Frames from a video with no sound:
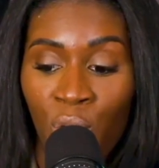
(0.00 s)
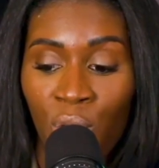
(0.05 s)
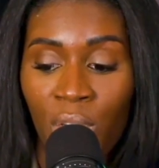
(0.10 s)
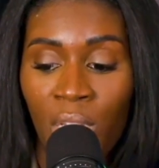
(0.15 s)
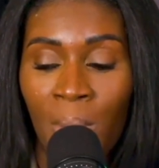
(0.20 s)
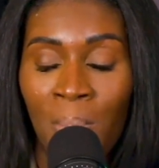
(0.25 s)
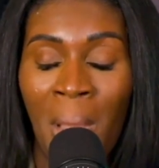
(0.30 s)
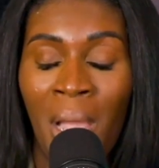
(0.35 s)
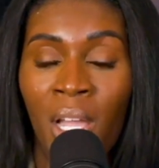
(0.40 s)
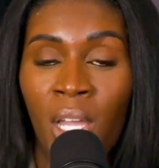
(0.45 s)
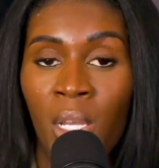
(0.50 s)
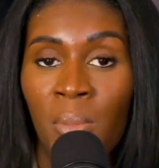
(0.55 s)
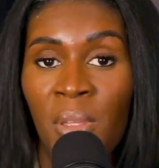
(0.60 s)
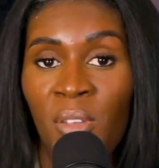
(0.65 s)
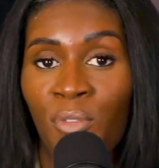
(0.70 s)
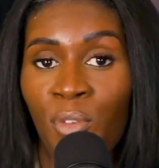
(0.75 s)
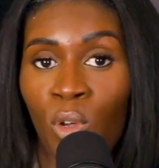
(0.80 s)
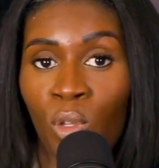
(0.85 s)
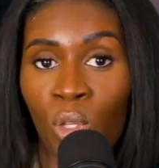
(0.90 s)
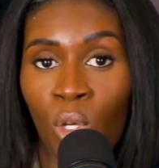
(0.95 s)
journey? Am I going to
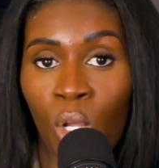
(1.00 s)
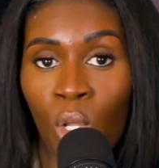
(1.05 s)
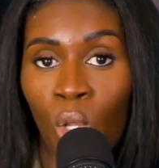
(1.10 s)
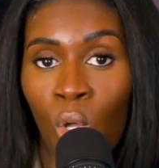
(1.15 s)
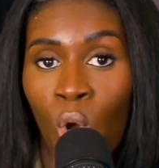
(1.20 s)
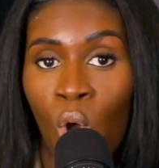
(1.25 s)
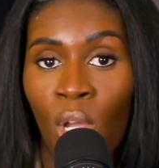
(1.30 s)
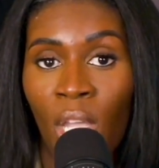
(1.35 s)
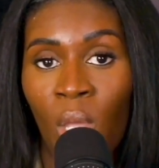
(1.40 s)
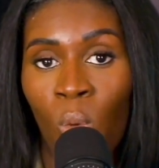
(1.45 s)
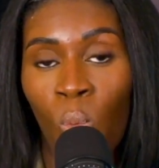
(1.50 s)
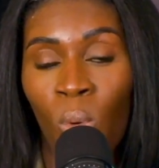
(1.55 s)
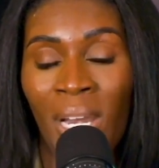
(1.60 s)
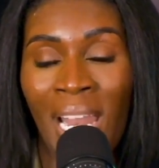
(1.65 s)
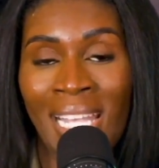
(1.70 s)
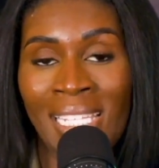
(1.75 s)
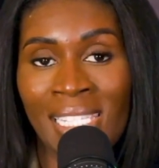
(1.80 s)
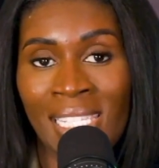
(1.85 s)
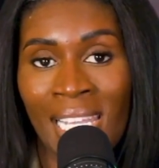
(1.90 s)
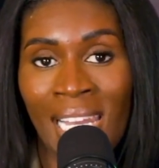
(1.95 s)
be further along in
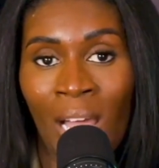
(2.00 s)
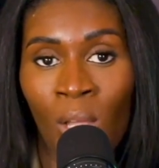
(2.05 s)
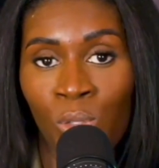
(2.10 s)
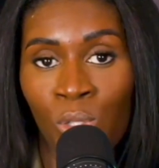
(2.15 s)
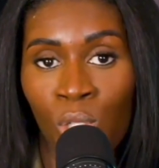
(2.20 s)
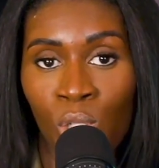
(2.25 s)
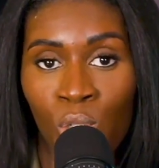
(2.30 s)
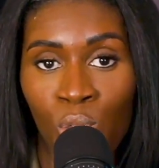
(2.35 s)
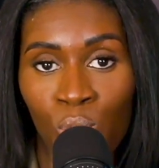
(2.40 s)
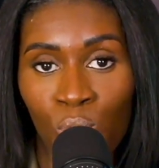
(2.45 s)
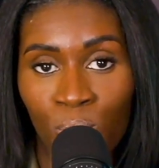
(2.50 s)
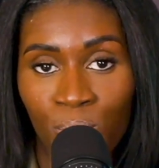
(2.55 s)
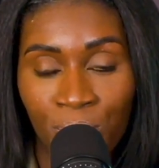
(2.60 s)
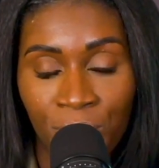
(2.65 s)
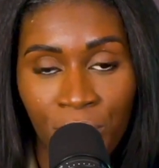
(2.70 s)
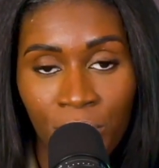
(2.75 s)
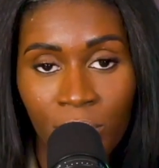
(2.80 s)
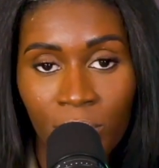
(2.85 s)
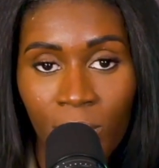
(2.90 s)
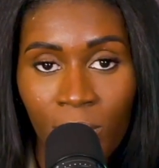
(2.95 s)
what I set out to do?
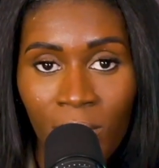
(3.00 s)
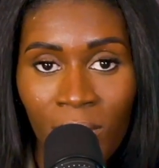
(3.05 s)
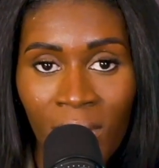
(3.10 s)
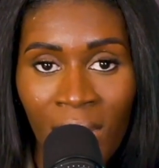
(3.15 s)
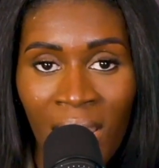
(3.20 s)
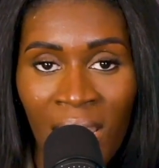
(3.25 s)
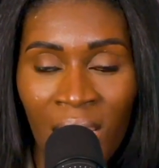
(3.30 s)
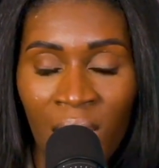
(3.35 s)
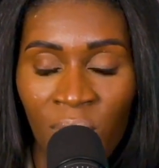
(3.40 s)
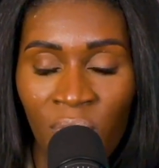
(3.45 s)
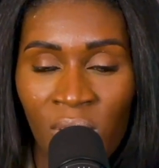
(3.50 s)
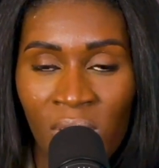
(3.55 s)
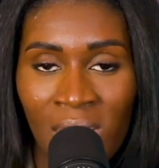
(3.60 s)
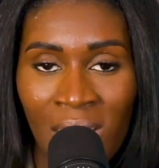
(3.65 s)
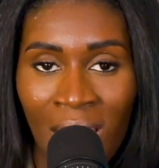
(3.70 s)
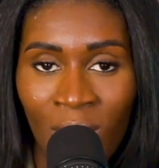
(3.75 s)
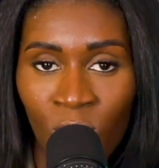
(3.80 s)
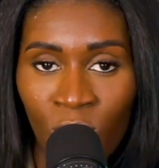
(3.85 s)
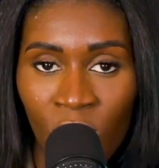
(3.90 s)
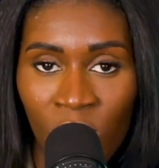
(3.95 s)
And if it's
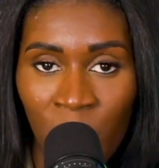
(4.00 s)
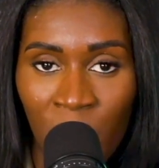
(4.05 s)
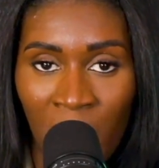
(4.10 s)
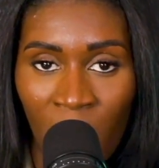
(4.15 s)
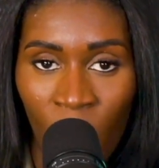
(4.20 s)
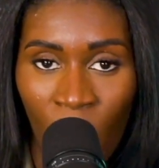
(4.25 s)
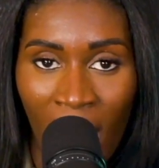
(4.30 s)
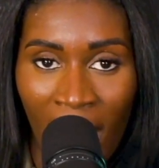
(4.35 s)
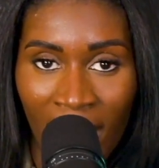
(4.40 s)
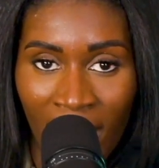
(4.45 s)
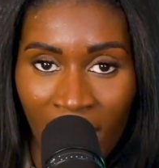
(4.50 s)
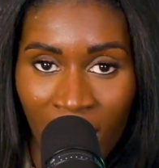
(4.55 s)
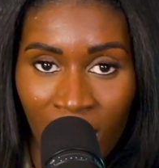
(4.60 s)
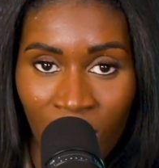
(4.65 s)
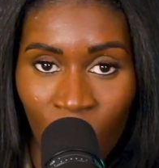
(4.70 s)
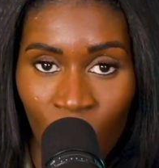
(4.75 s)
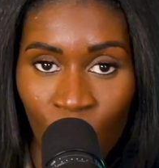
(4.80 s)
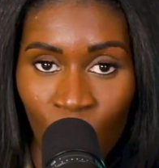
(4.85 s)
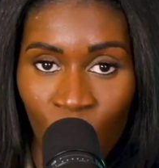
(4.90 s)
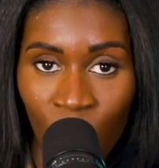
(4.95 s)
not, you just
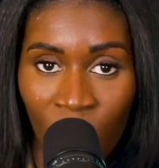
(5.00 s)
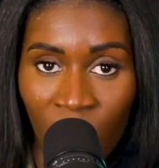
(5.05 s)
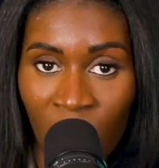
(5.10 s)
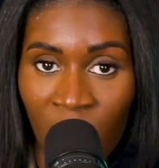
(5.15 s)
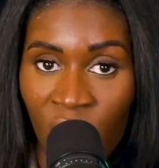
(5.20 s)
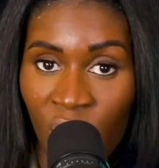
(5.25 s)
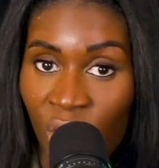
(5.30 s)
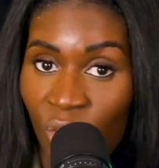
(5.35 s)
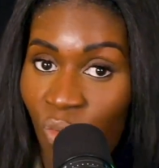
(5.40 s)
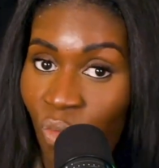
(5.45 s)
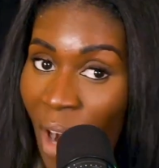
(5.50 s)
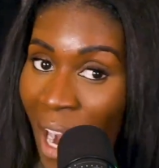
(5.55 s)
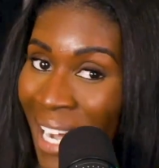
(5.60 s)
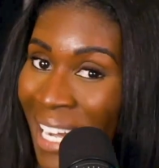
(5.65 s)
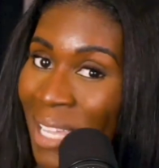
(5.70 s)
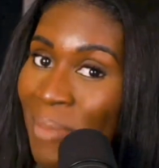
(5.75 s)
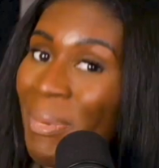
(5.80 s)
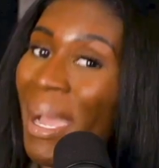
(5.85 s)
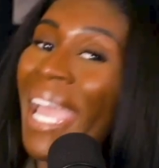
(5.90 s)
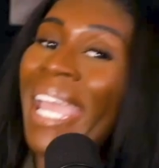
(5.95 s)
bandwagon. You really just
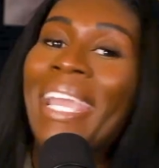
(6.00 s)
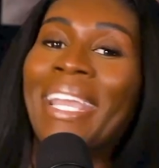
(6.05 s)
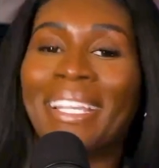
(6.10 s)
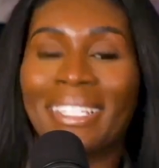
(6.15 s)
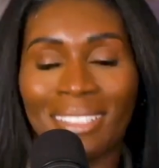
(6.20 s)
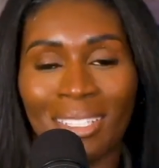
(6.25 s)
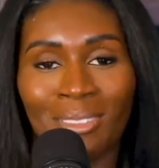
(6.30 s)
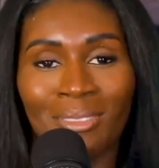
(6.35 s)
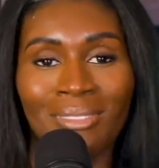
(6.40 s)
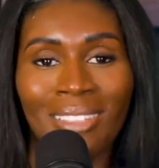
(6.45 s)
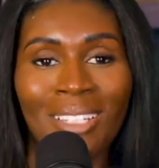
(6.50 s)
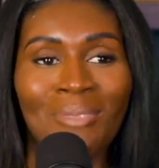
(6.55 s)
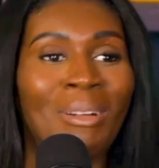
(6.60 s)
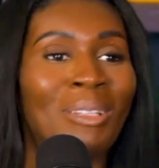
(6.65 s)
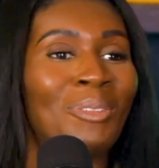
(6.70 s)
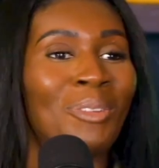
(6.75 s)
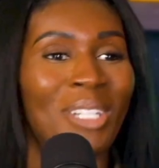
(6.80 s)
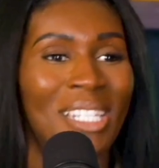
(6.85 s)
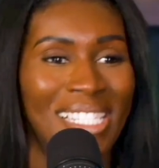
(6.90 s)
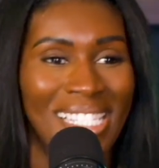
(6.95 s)
riding bike.
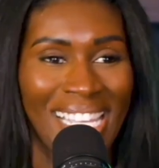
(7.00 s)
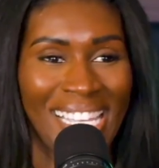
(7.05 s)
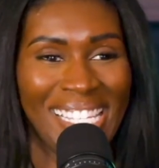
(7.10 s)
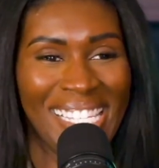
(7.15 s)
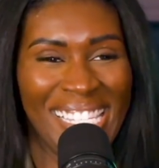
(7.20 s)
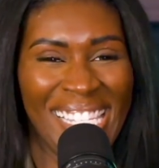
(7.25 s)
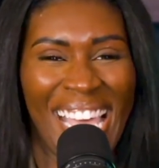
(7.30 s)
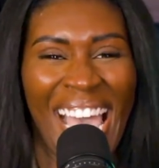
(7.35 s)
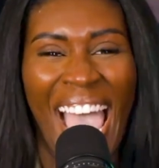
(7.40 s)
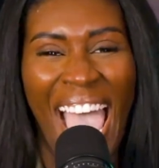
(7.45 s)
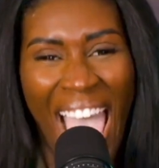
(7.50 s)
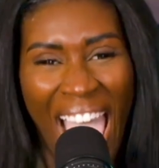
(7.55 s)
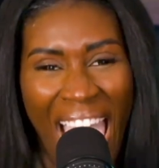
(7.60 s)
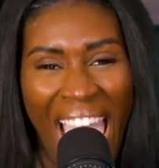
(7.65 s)
My daughter says.